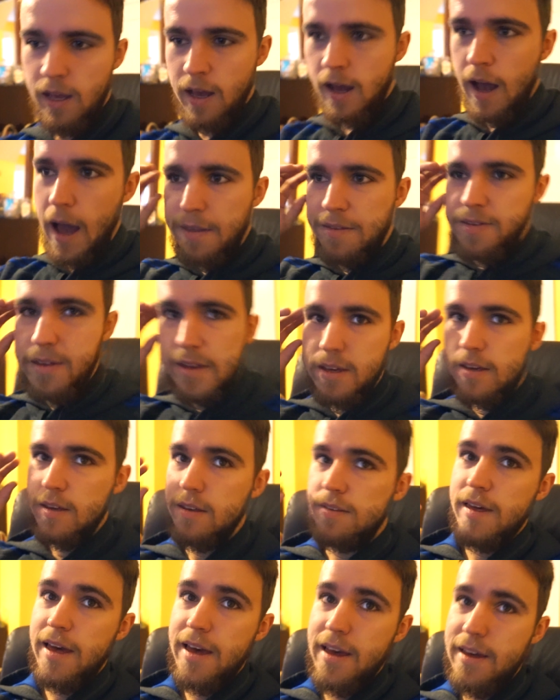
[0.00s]
I think
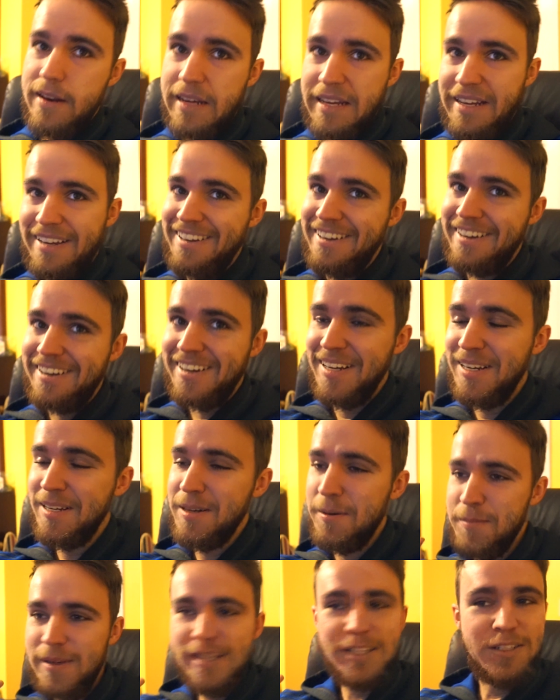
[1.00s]

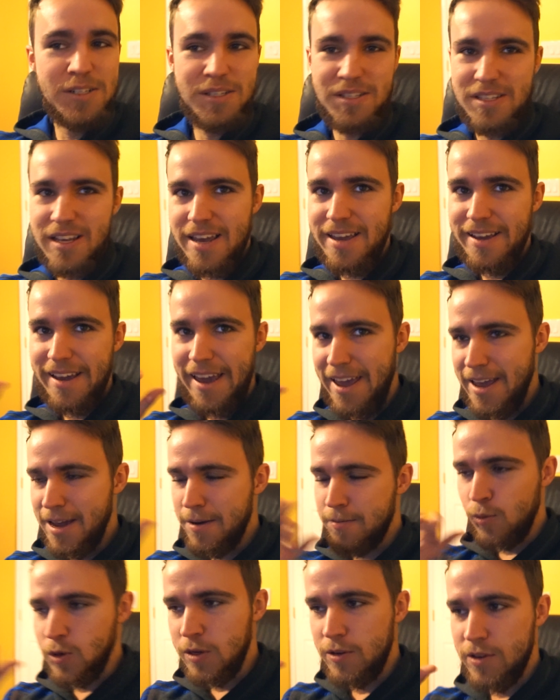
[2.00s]
that me just saying, hey,
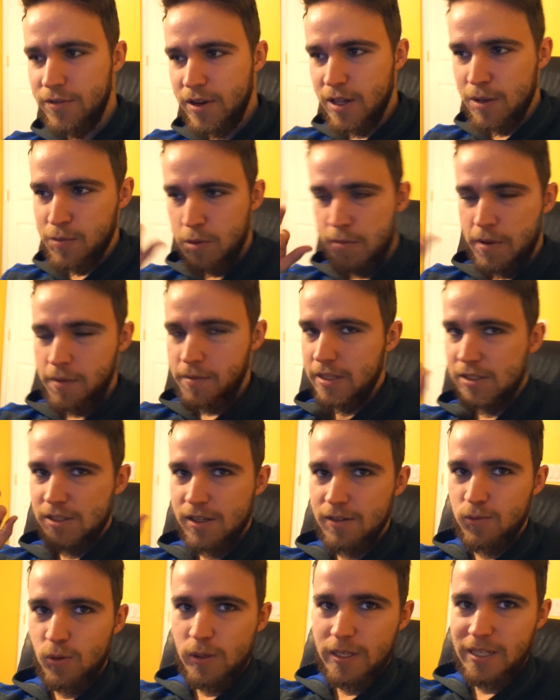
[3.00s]
I'm one developer by
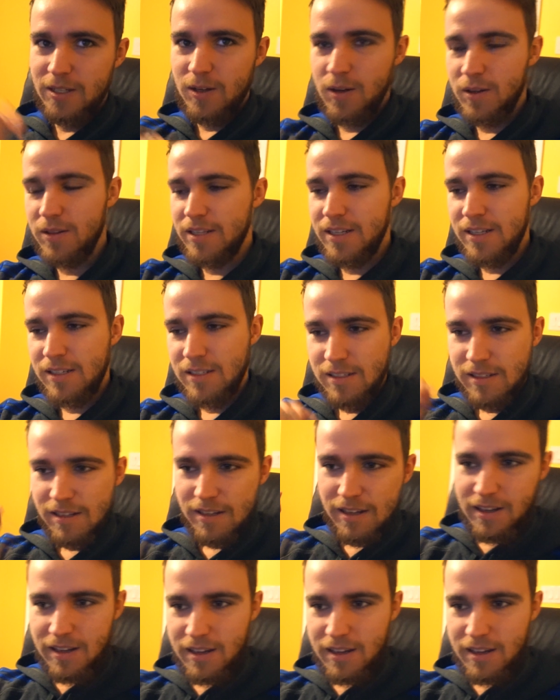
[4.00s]
myself working on this.